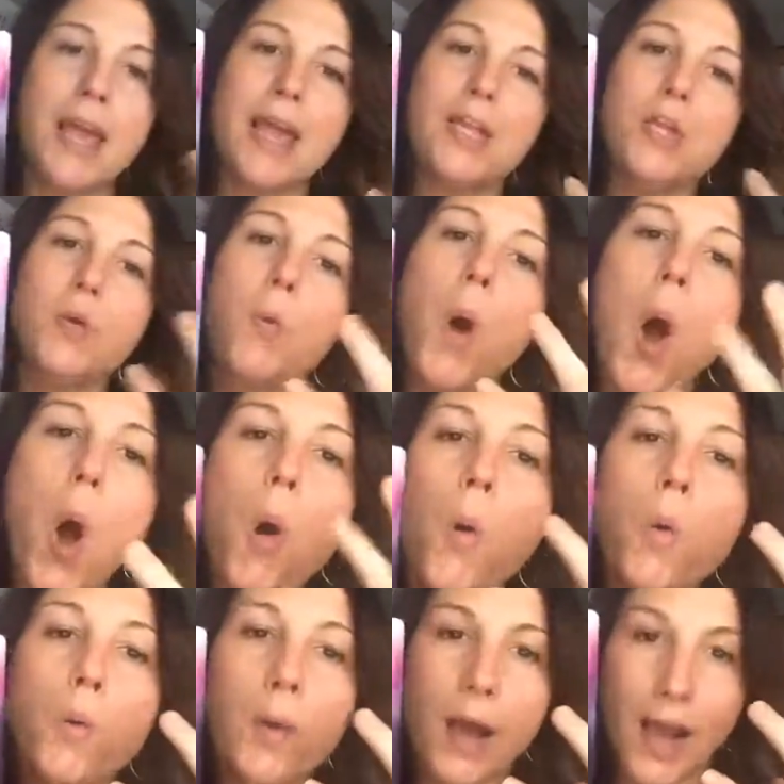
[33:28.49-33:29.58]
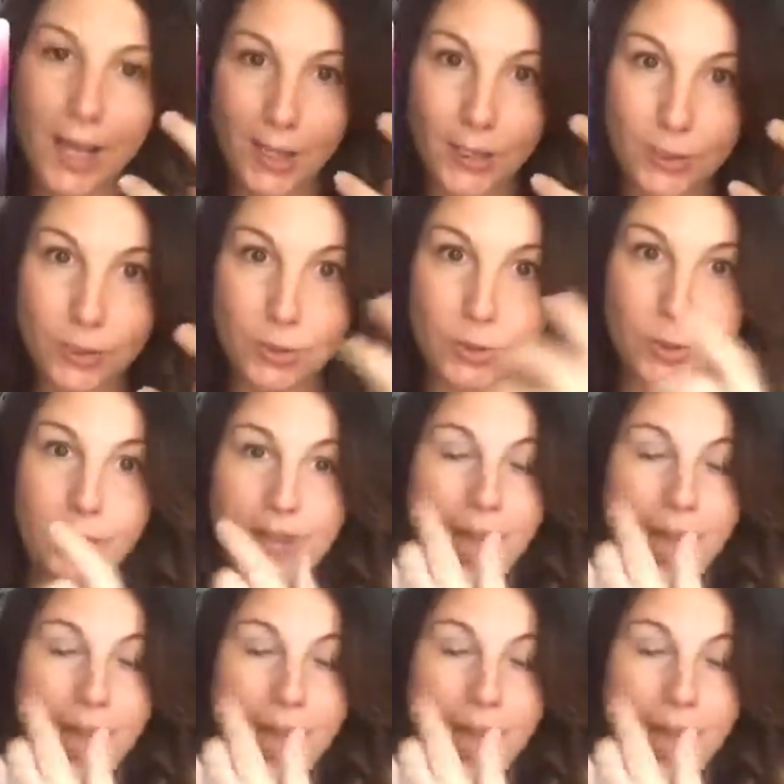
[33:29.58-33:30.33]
and you own your truth,